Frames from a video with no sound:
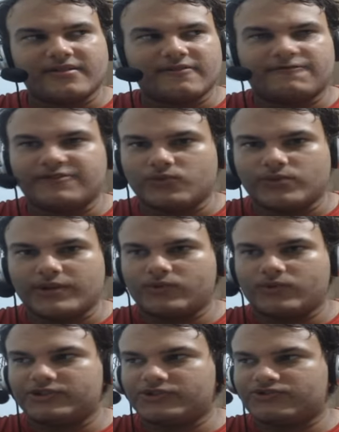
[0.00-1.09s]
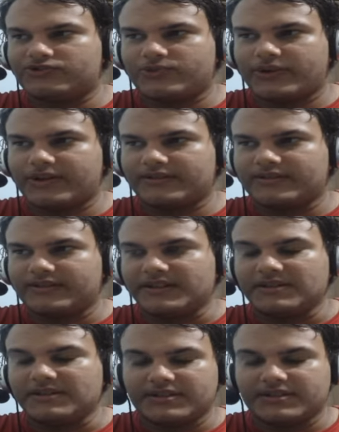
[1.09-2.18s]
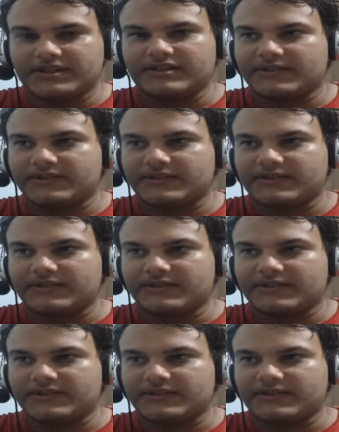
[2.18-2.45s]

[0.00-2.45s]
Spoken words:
free will, destroying the liberty,